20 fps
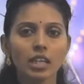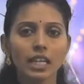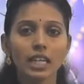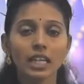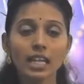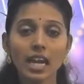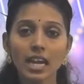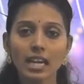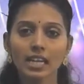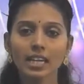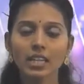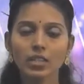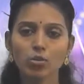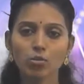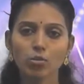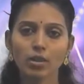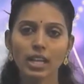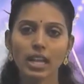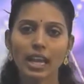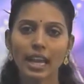in our
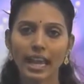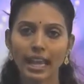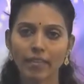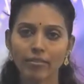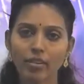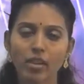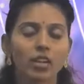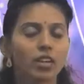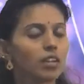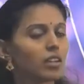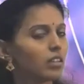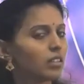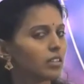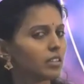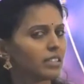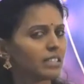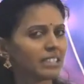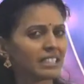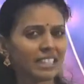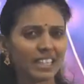day-to-day
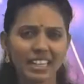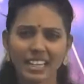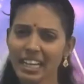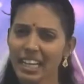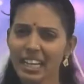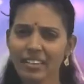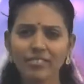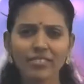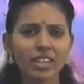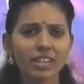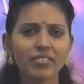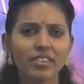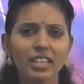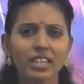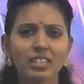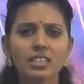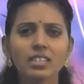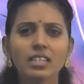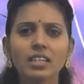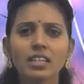life?
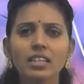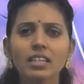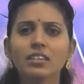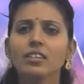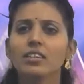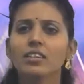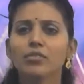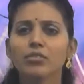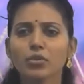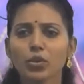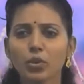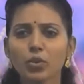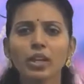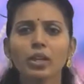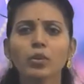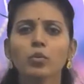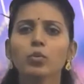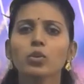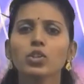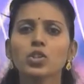Everywhere. See, if you
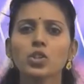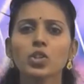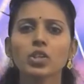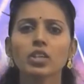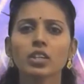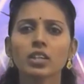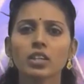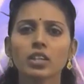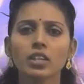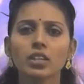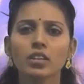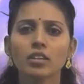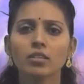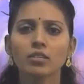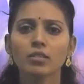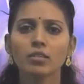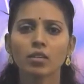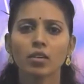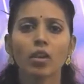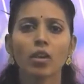can watch
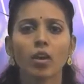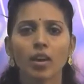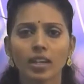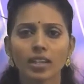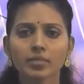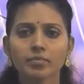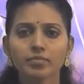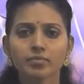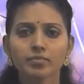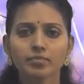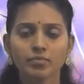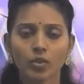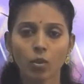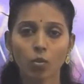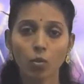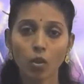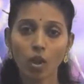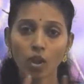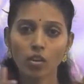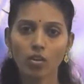your clock,
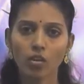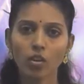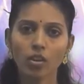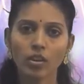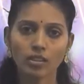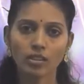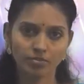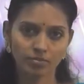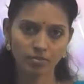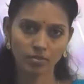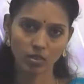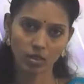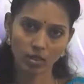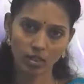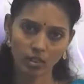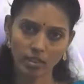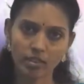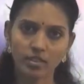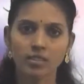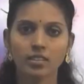wall clock,
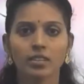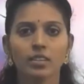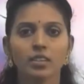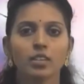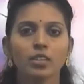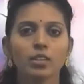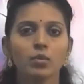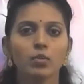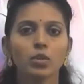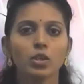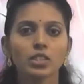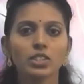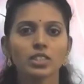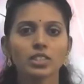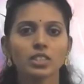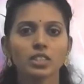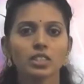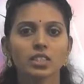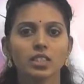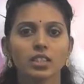or watch.
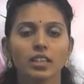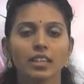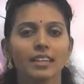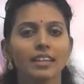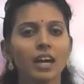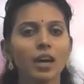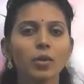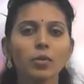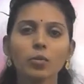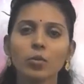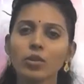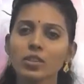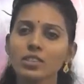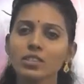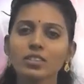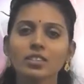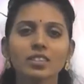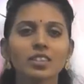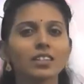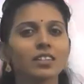Now
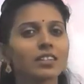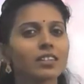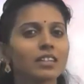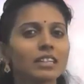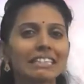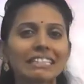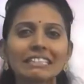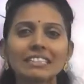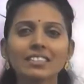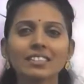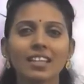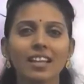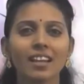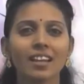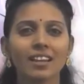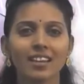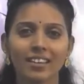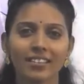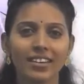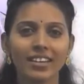watches are digital,
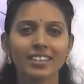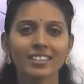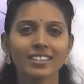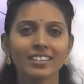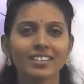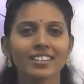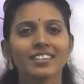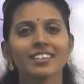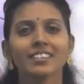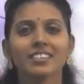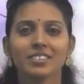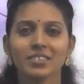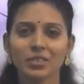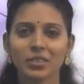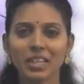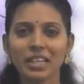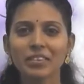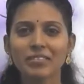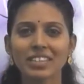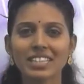right? So
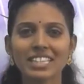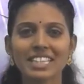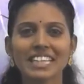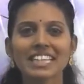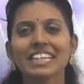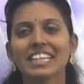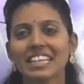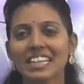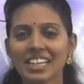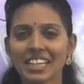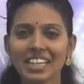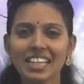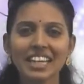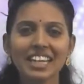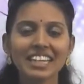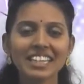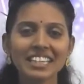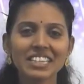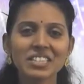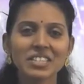leave it.
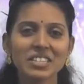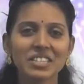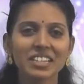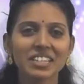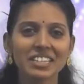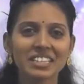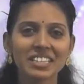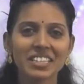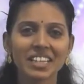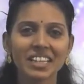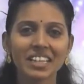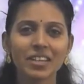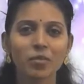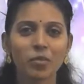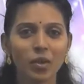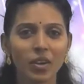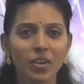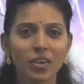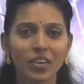Let us see the wall